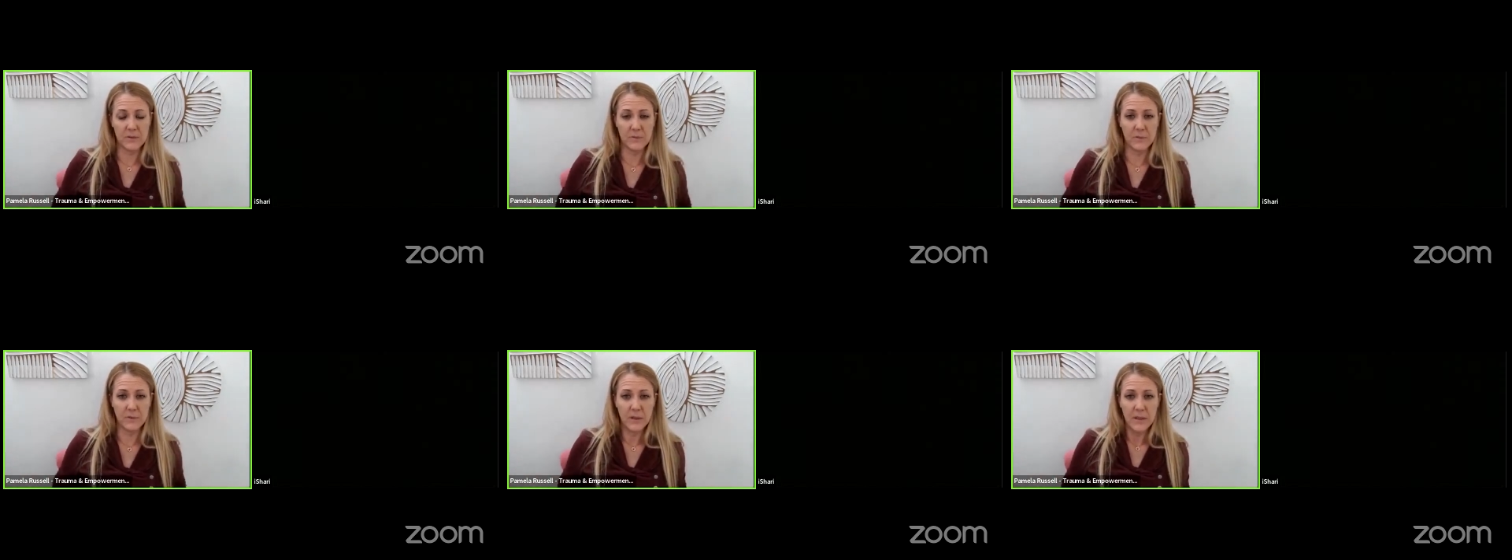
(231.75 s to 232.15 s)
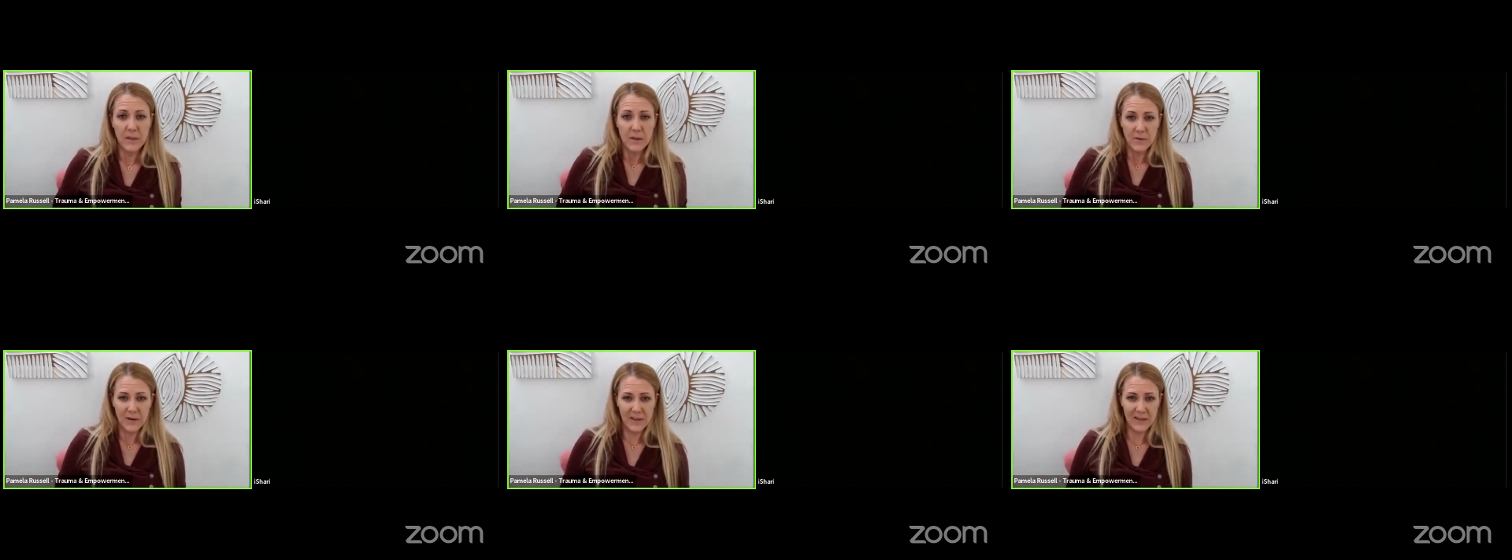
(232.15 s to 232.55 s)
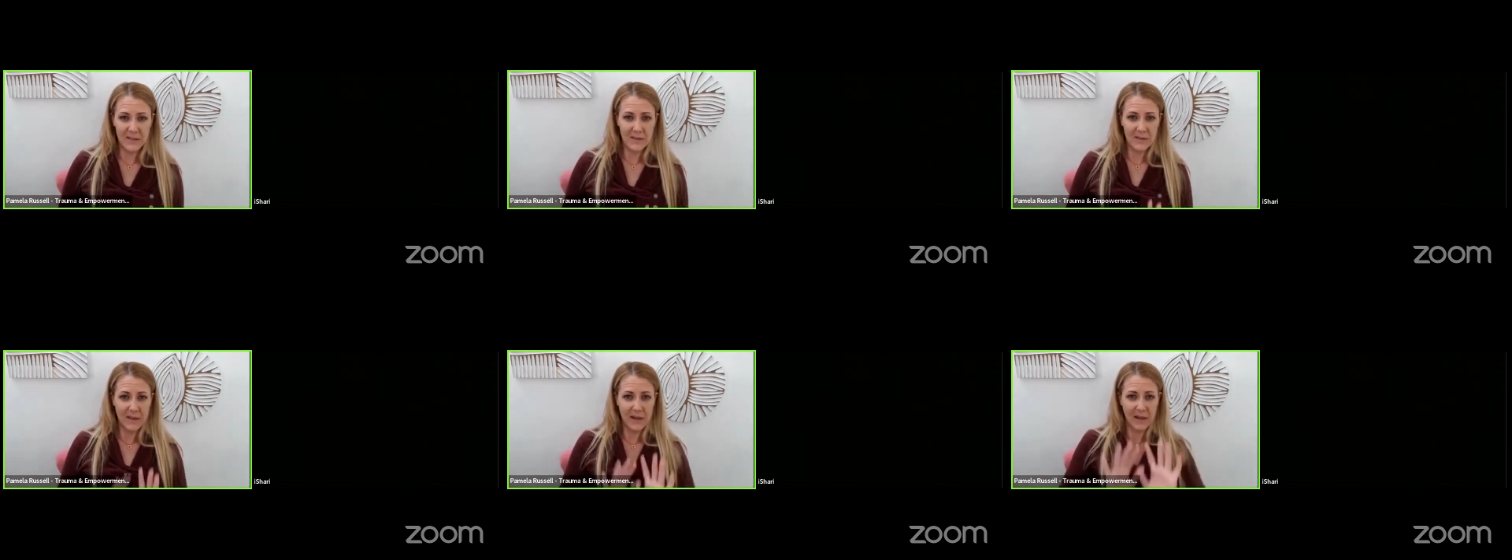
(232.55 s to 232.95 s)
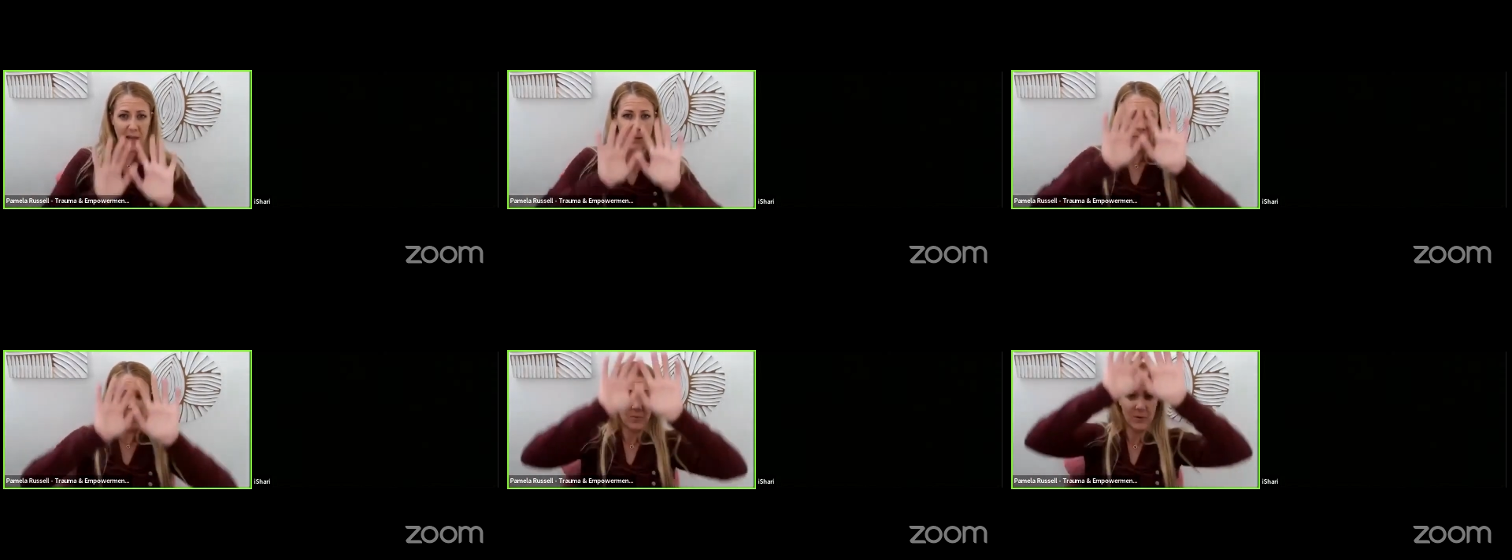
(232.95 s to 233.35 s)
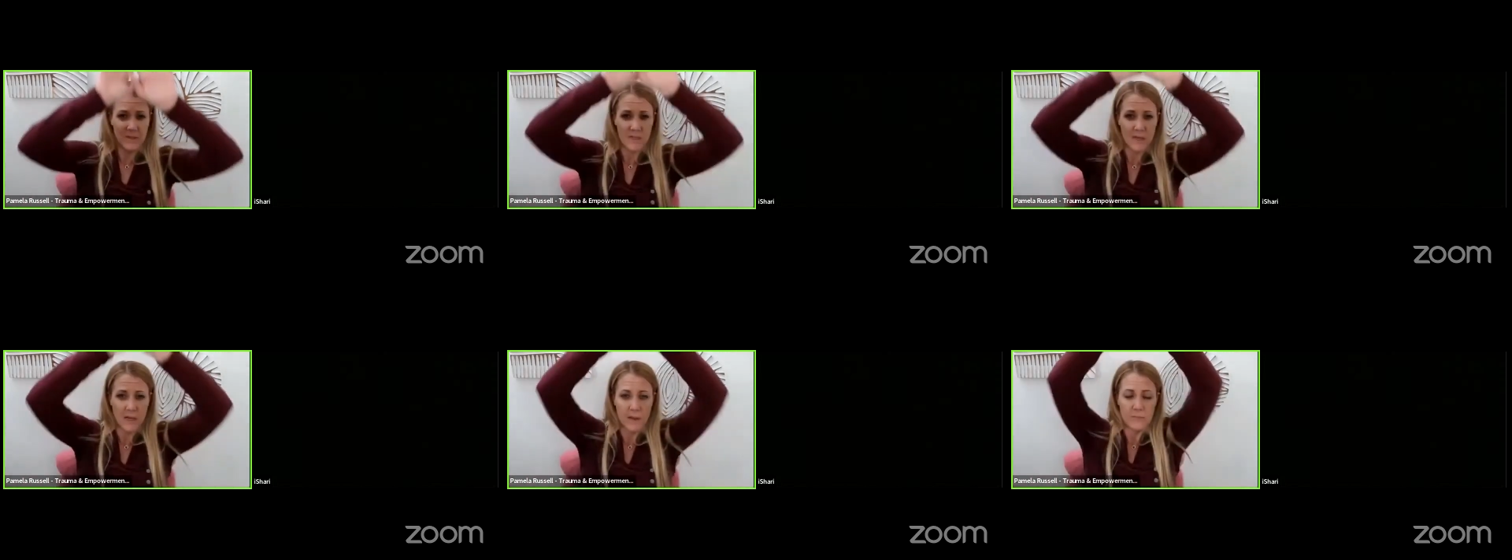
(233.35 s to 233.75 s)
So we're going to do that a couple
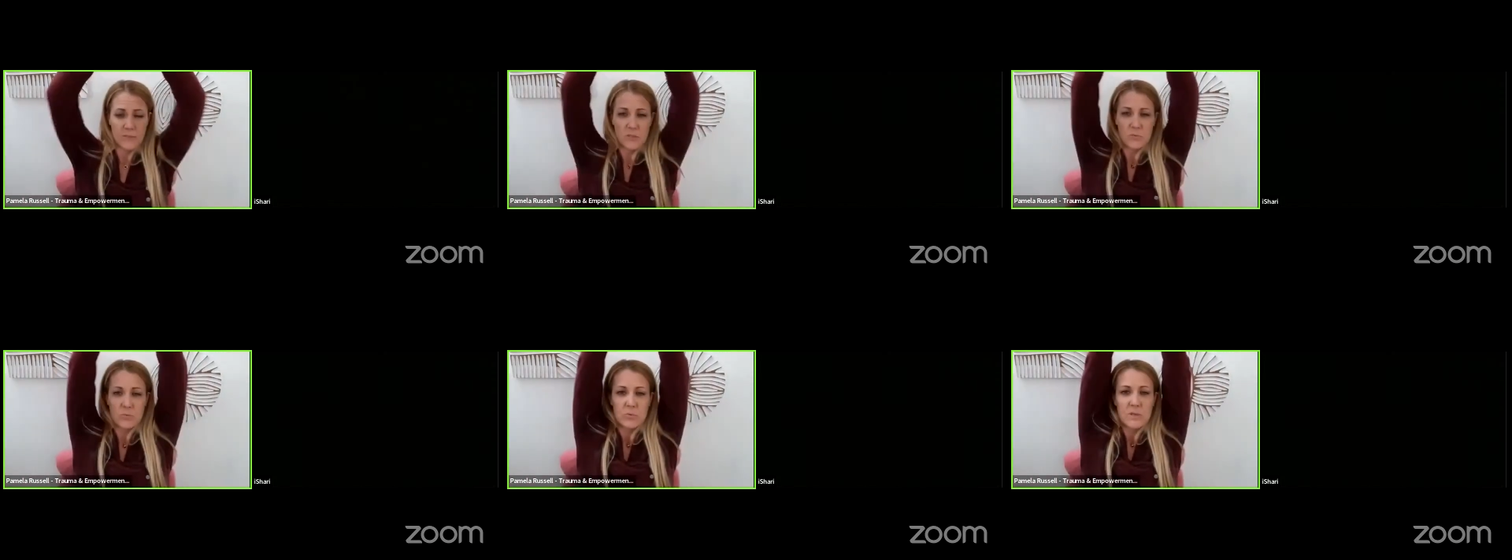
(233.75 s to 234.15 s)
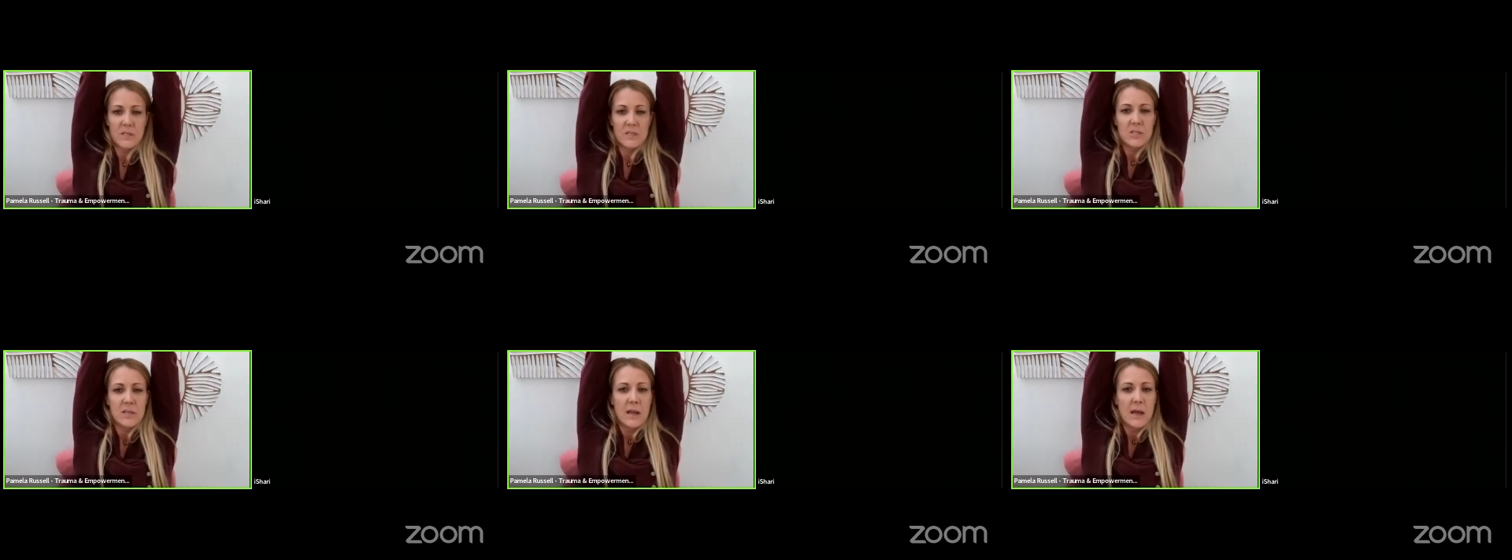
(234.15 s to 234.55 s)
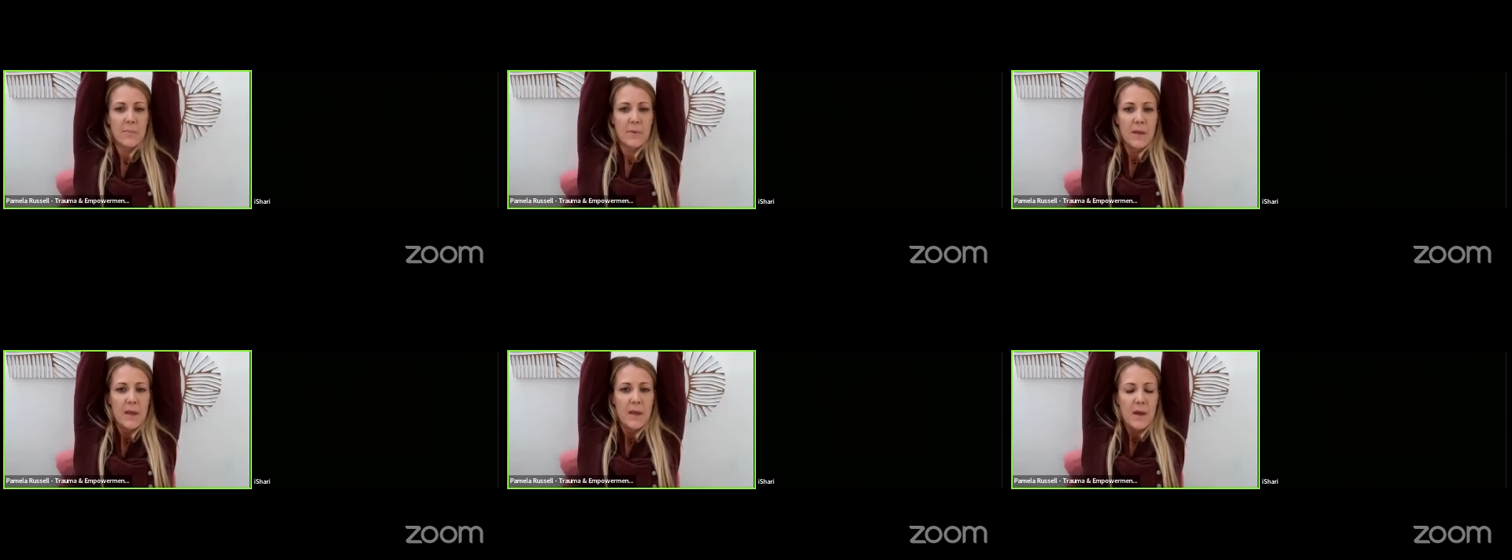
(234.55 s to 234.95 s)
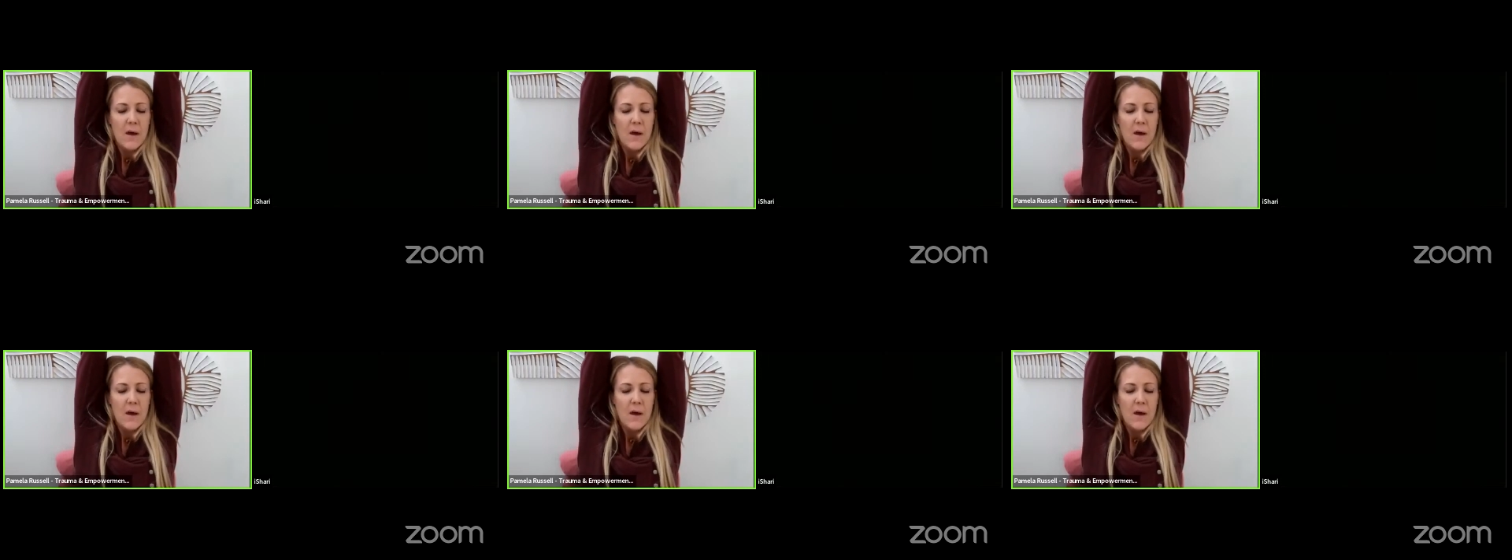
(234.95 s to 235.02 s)
more times, just reaching up,